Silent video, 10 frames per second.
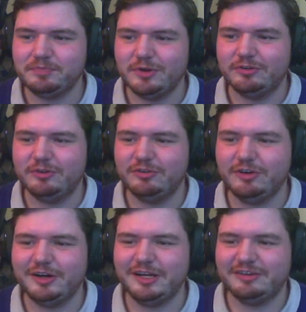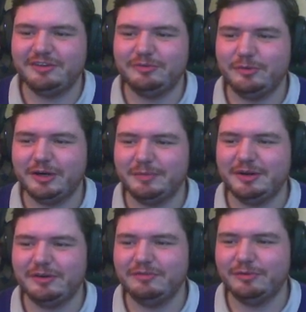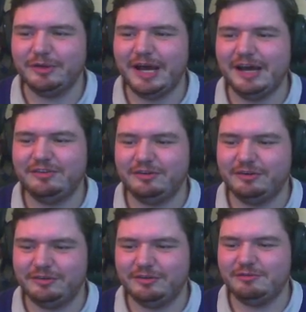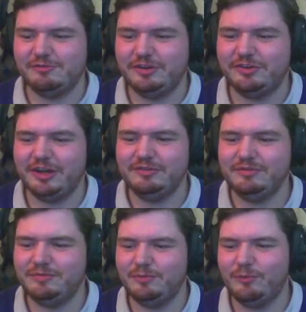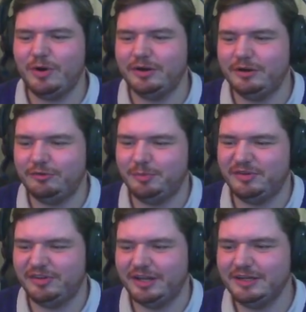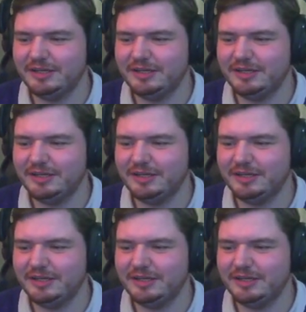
So starting next season, we're going to be looking for the Hazard regen, 100%.